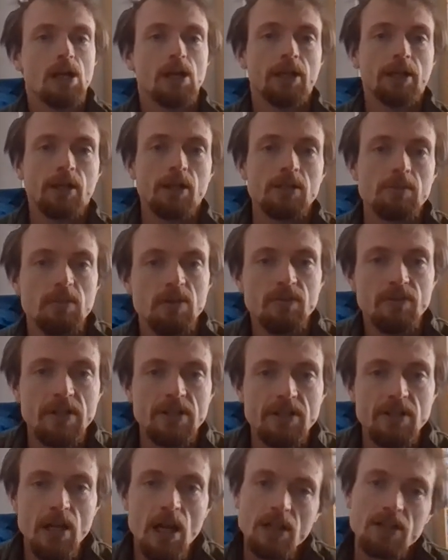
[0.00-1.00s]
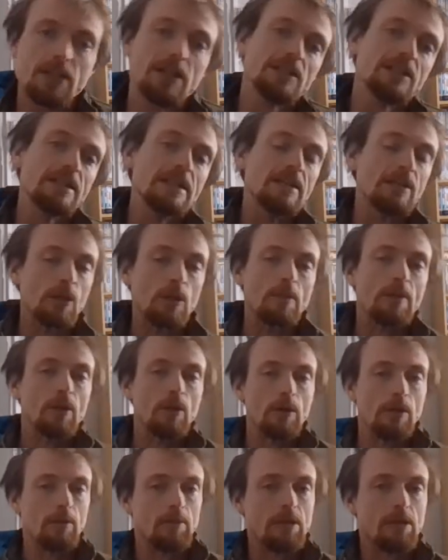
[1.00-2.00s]
Hi guys, Blood As you can see, Dopey
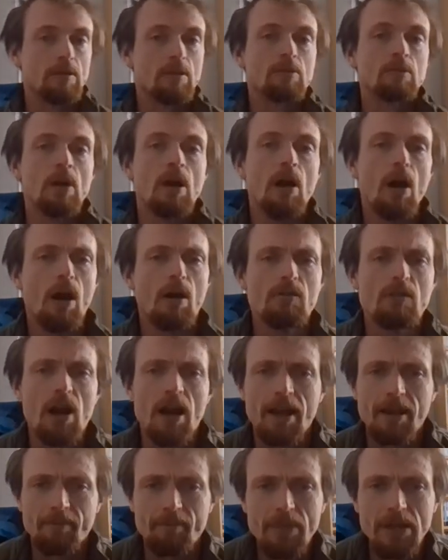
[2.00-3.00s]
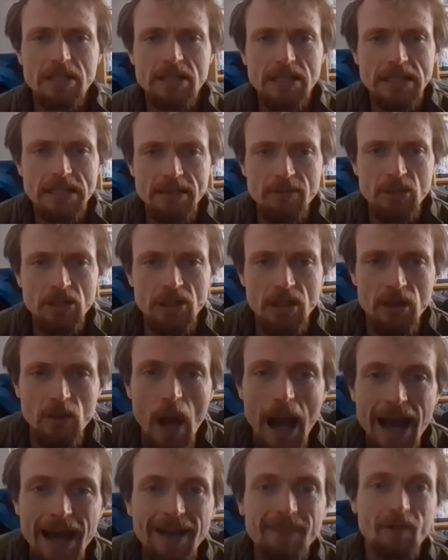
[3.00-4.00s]
Dog in the background. Right, as you can see by the title,
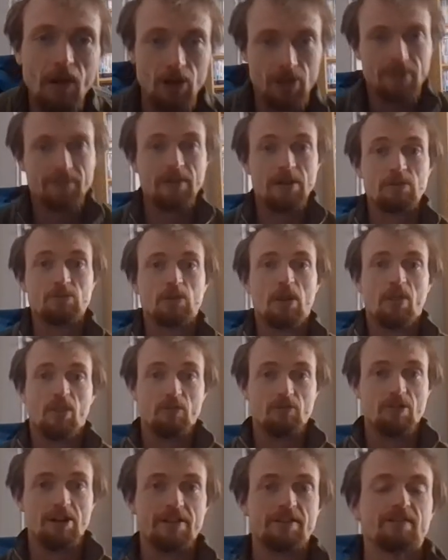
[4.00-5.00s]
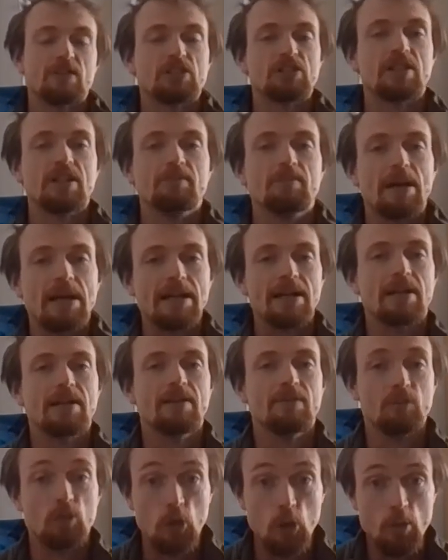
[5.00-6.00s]
have I found the right first aid bag
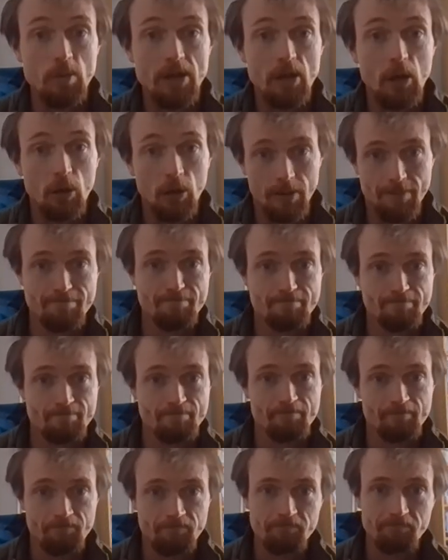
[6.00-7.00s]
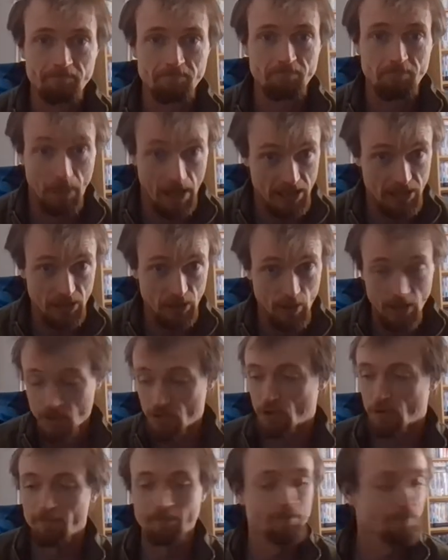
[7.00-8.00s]
for Dopey Dog? That's the
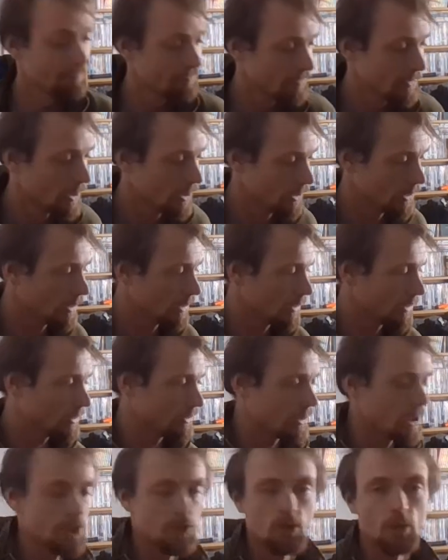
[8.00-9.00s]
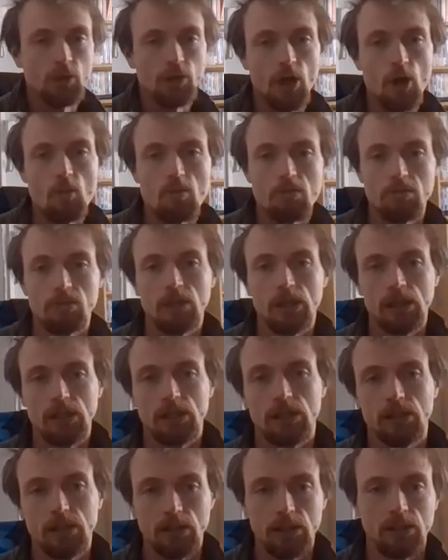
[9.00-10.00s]
question. As you all know,
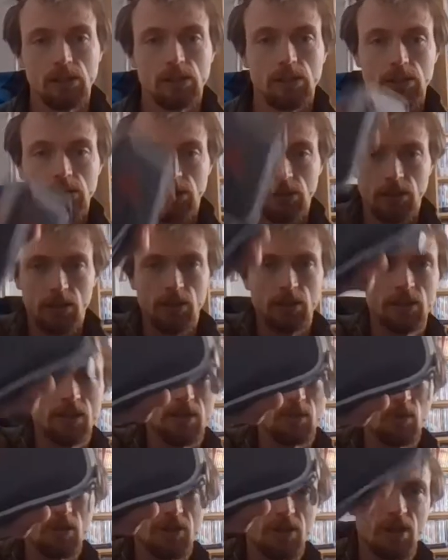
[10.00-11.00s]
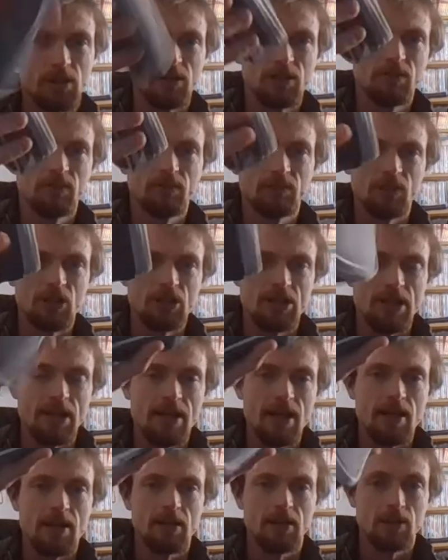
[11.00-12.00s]
this was her first aid
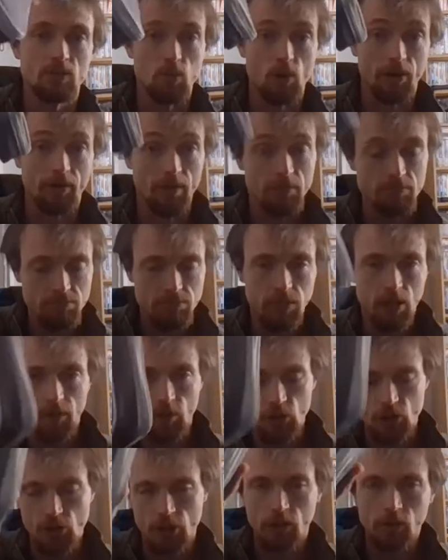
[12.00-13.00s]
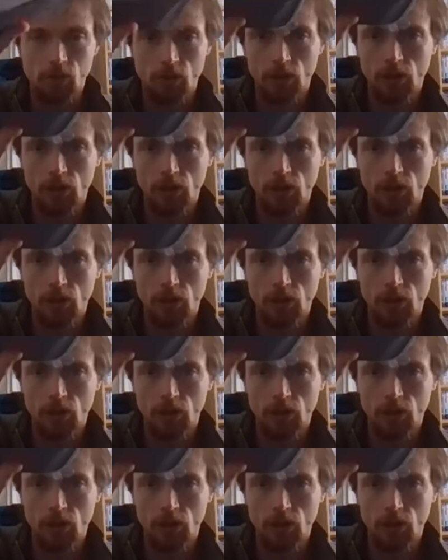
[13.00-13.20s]
kit. It's one of them. I've got two.